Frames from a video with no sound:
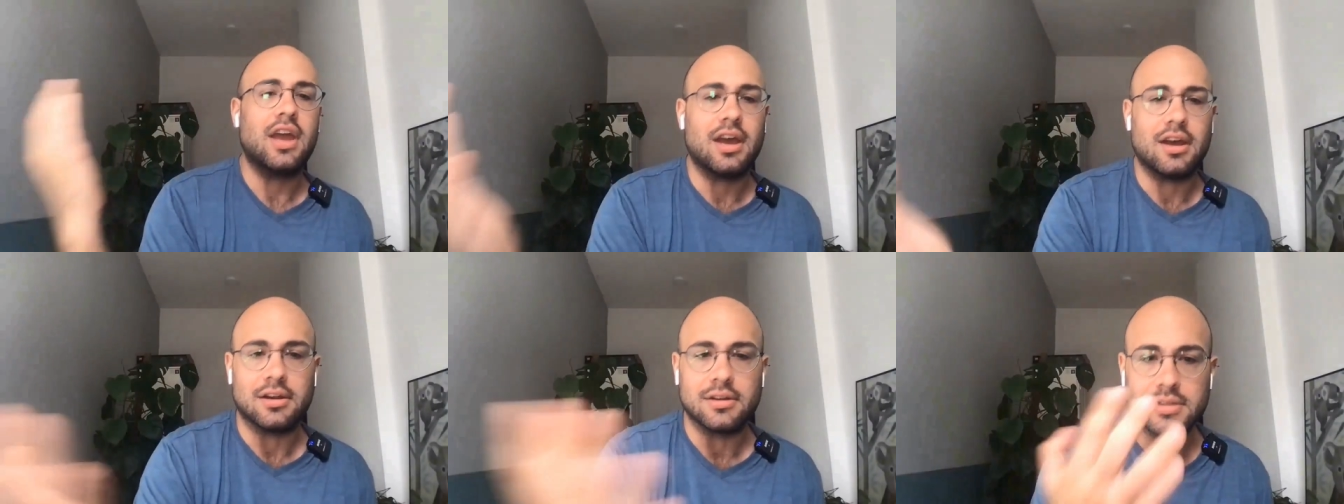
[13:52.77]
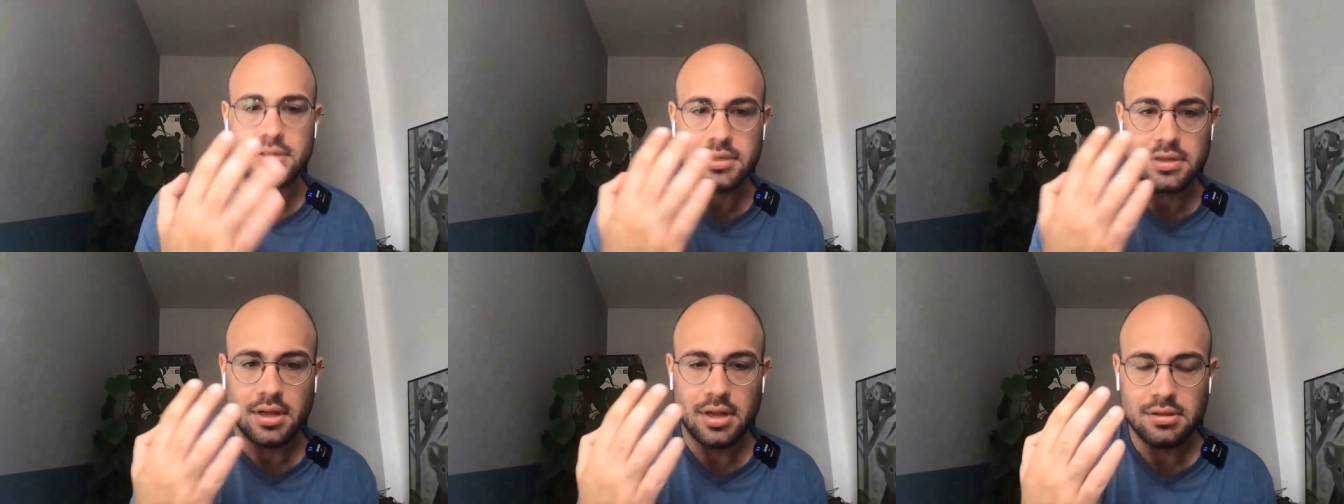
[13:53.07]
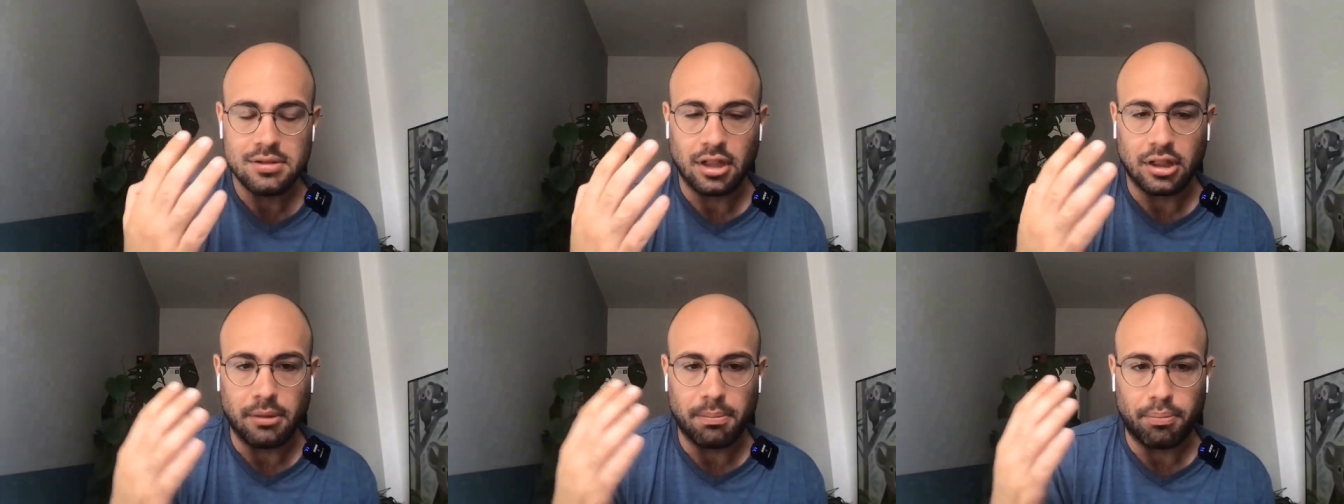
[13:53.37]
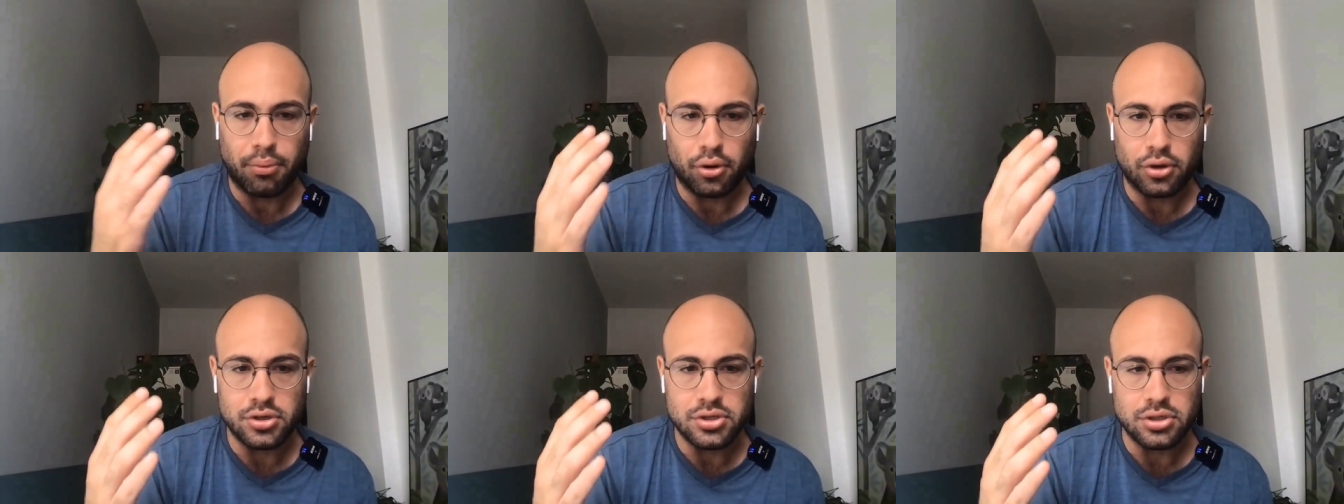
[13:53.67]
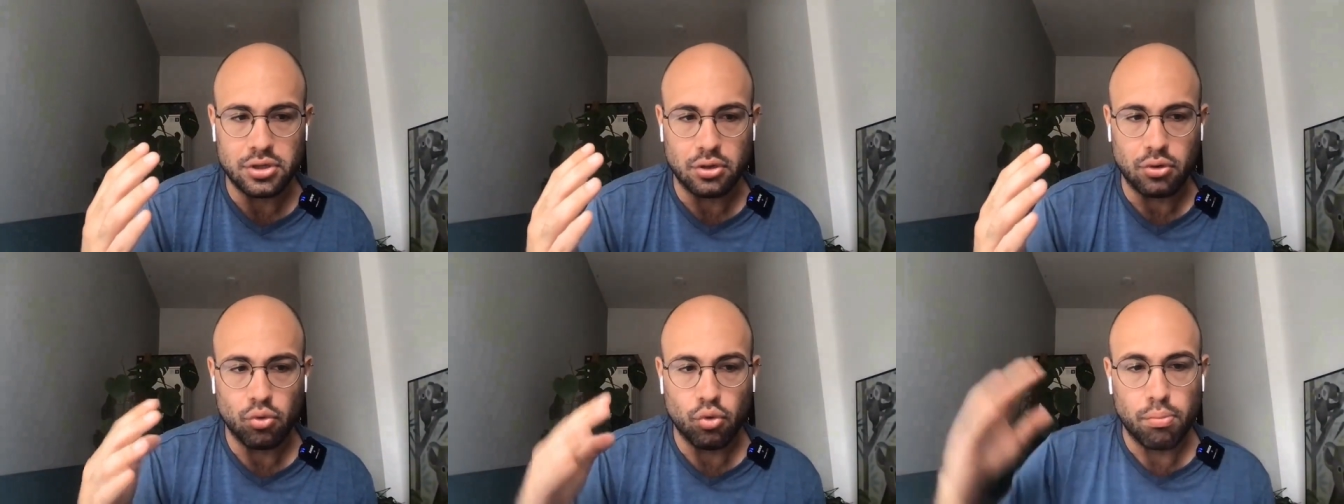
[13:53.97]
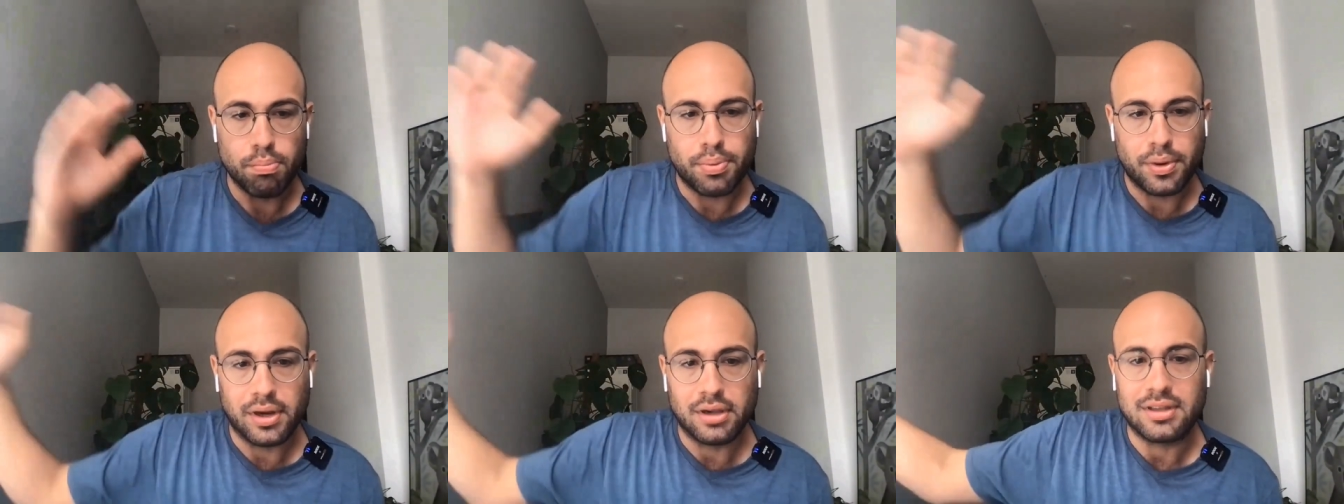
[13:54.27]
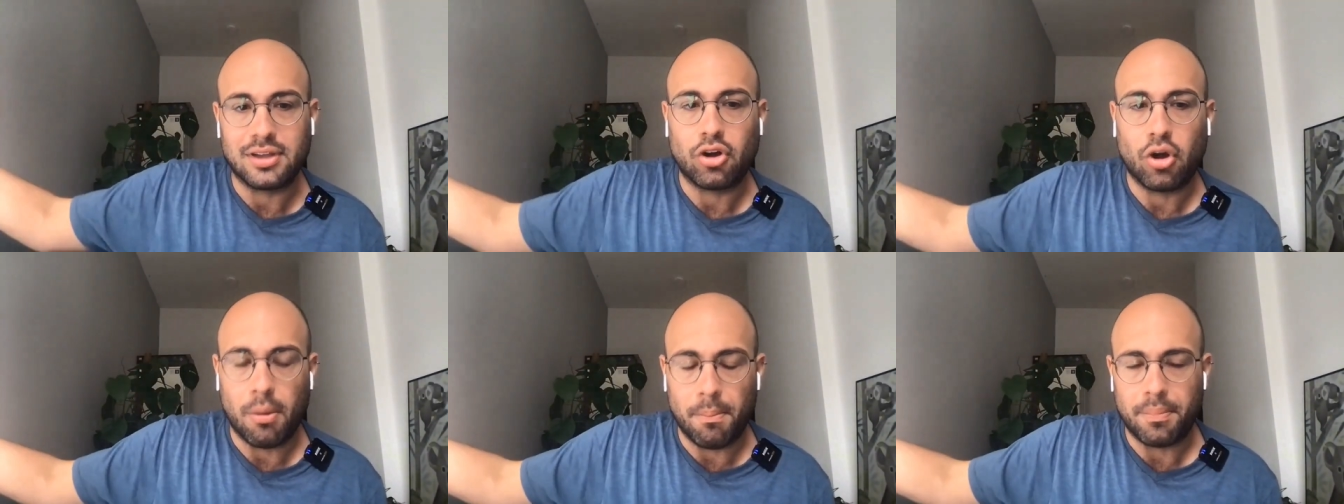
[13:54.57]
else that the person who built
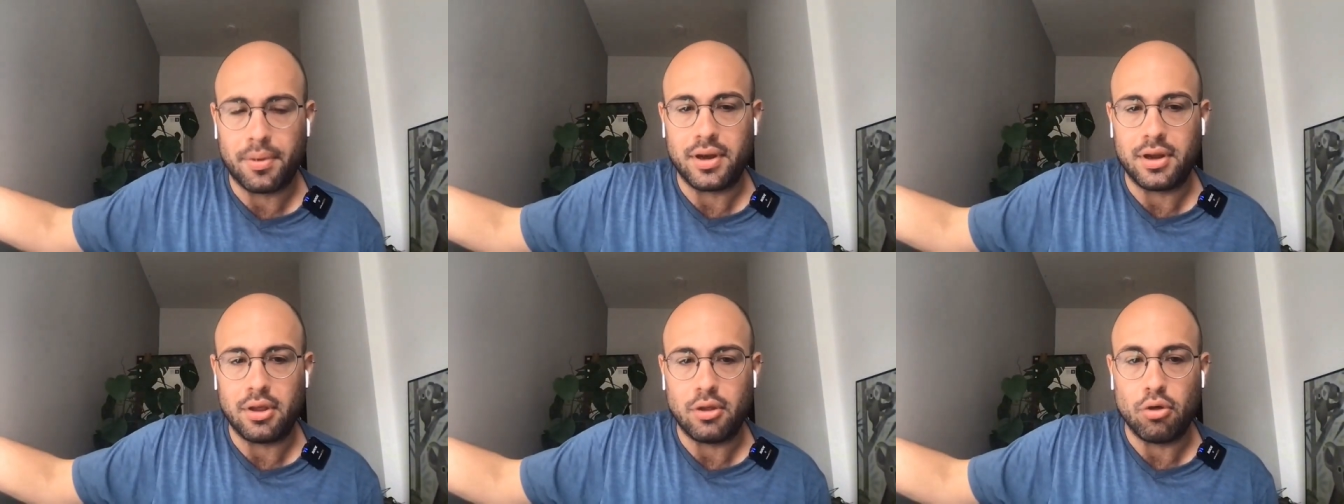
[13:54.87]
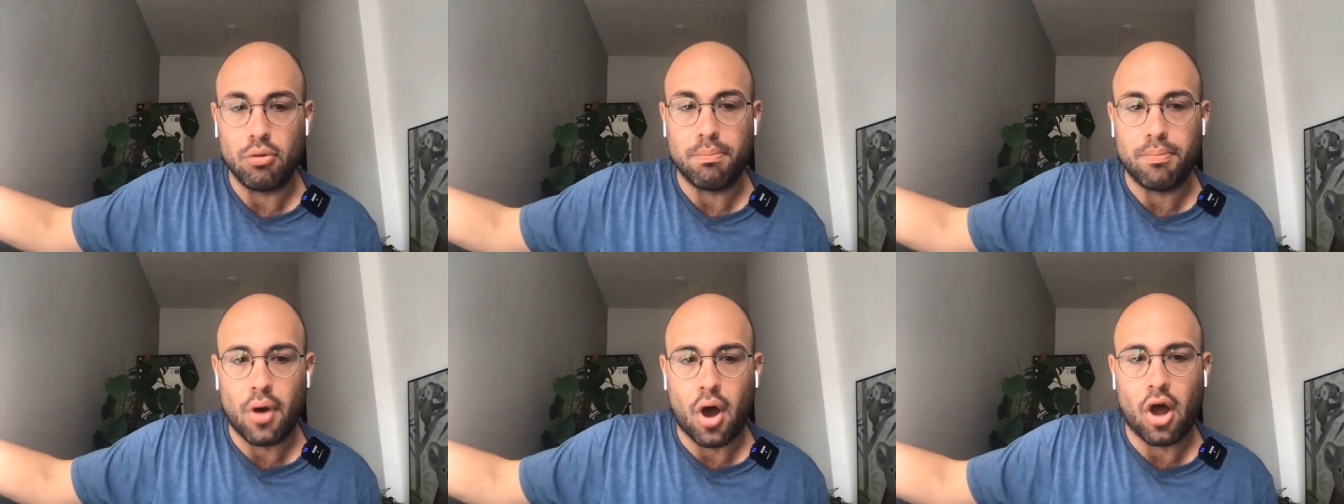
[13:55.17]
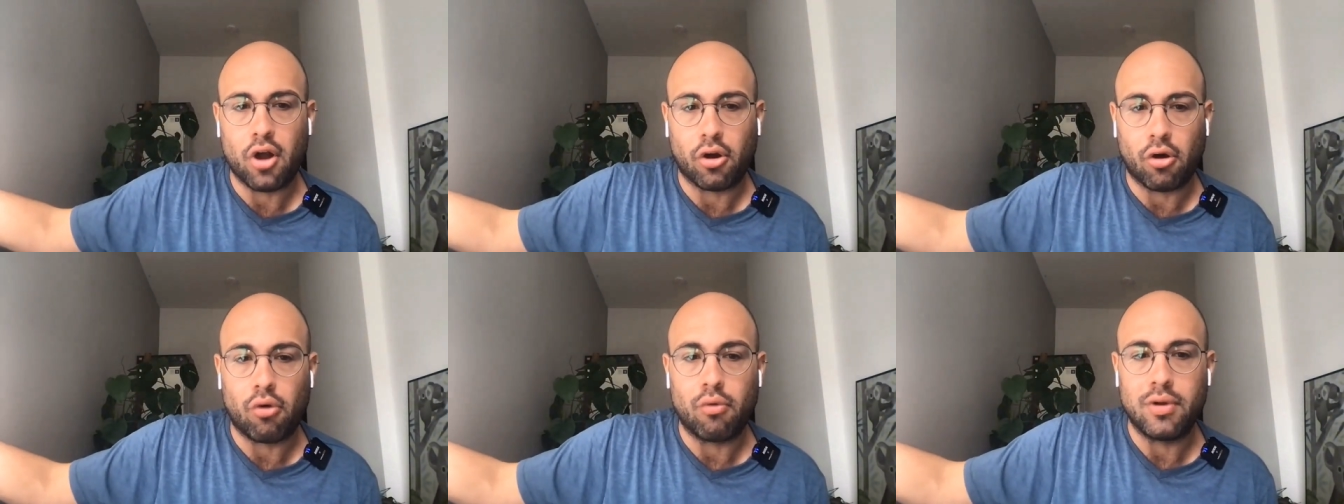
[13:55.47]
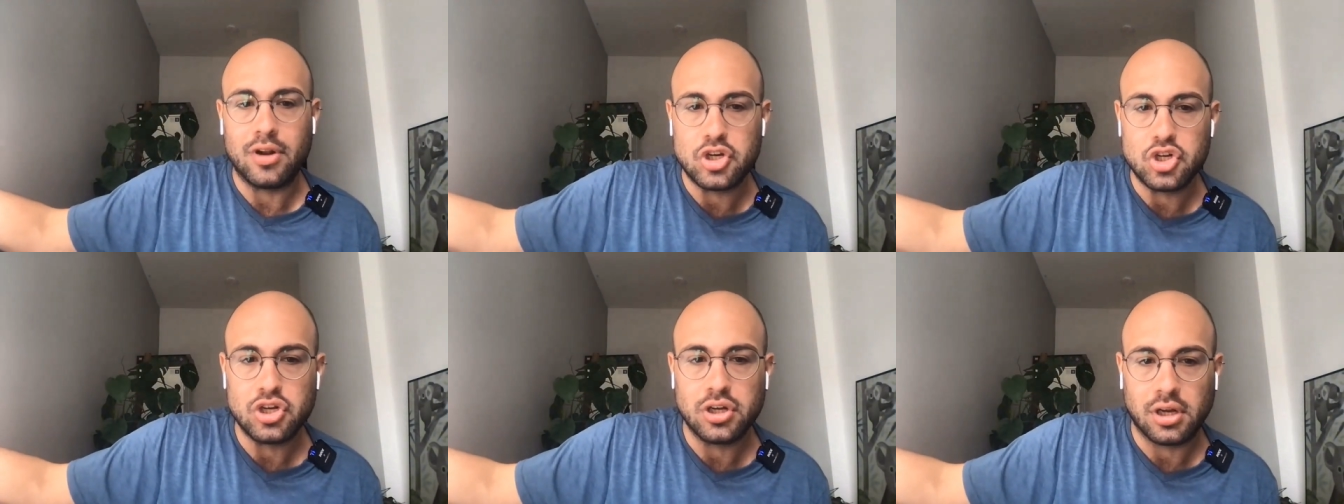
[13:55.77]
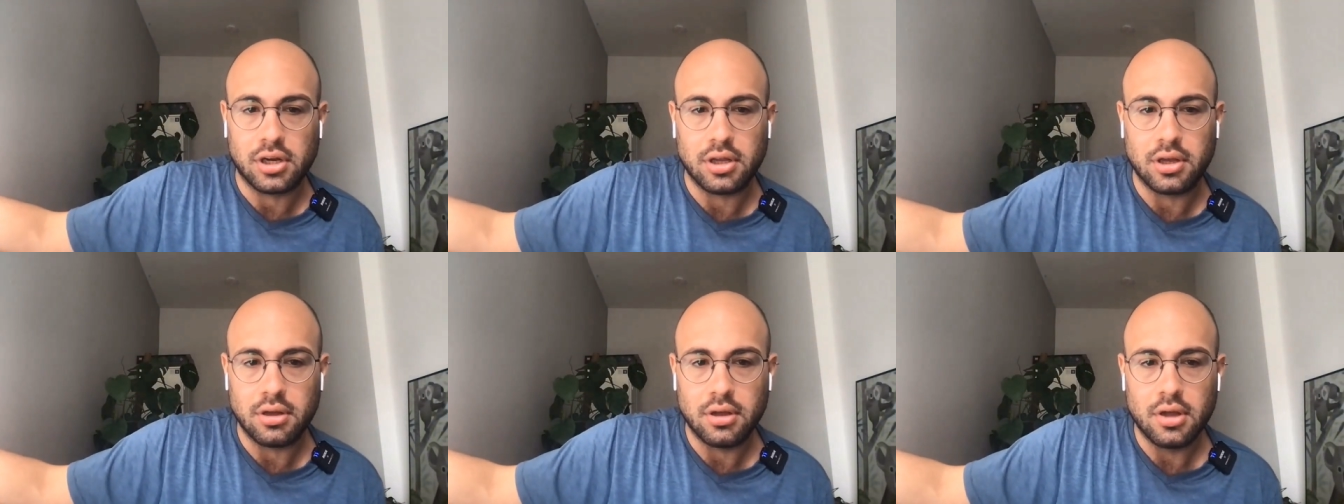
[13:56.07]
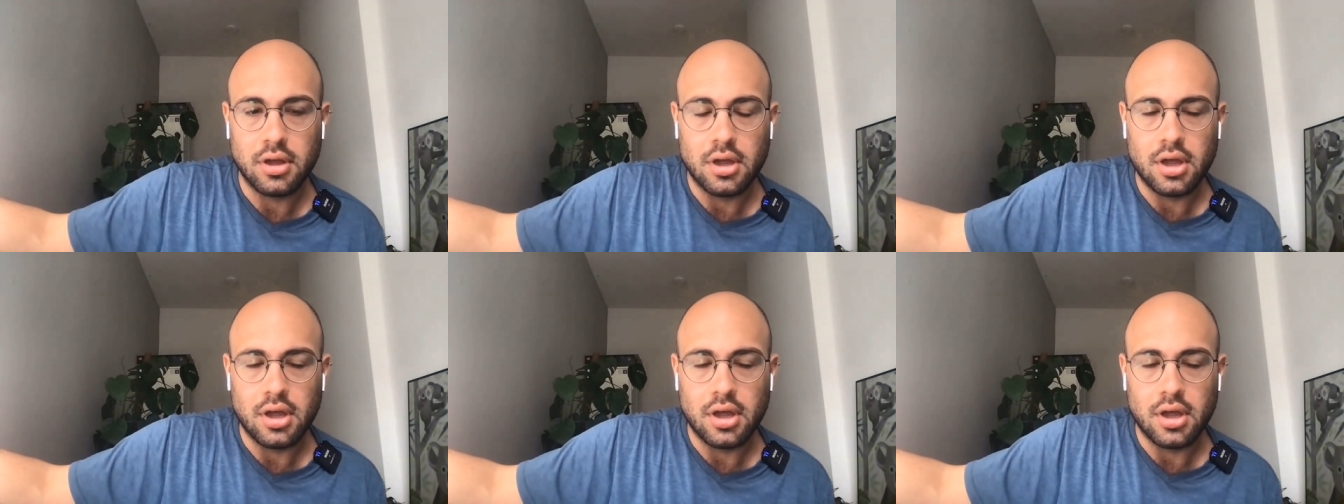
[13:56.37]
the company you bought originally